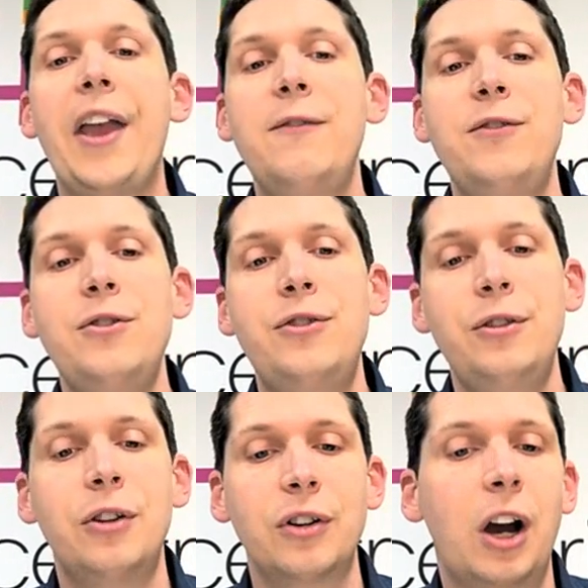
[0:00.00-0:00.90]
If you
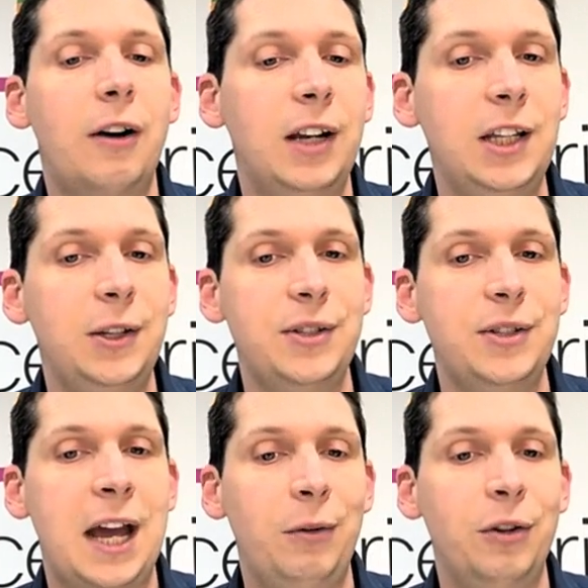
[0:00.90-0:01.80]
do not currently
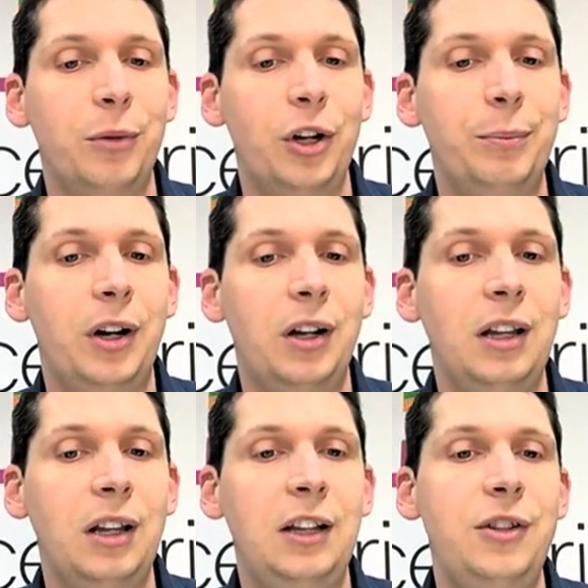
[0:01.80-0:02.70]
use Outlook
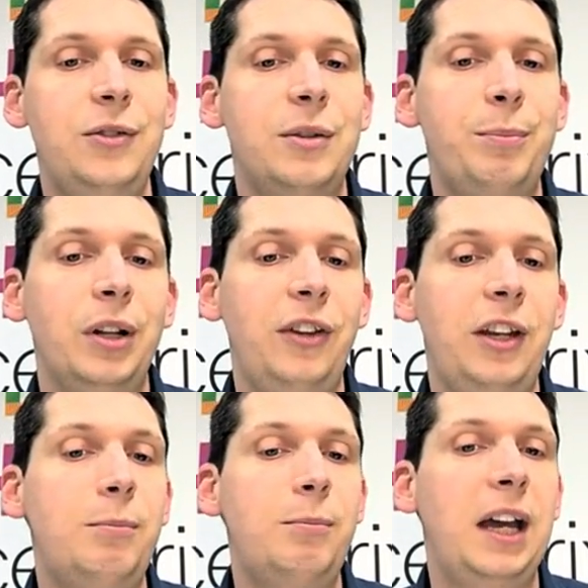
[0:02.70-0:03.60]
Mobile and use the
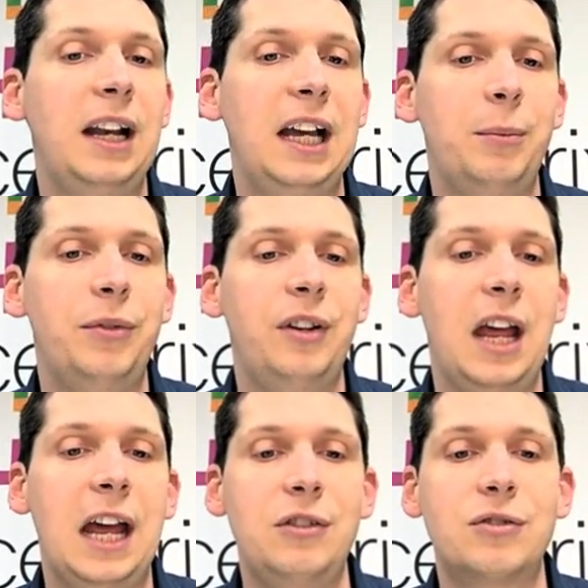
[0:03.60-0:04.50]
built-in mail apps
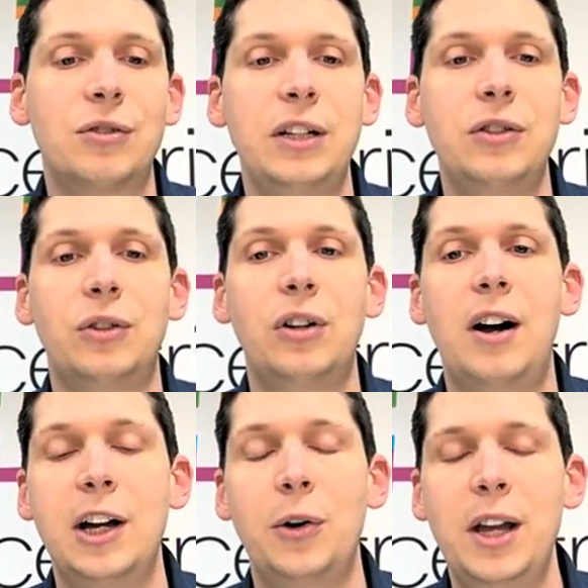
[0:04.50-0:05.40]
in Android
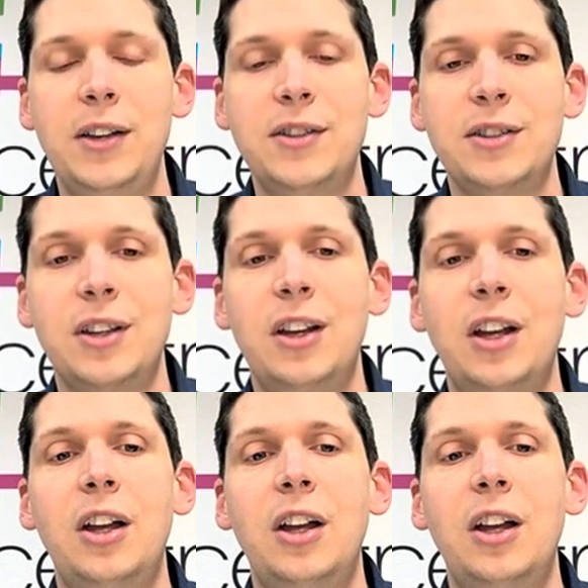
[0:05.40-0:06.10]
or iOS,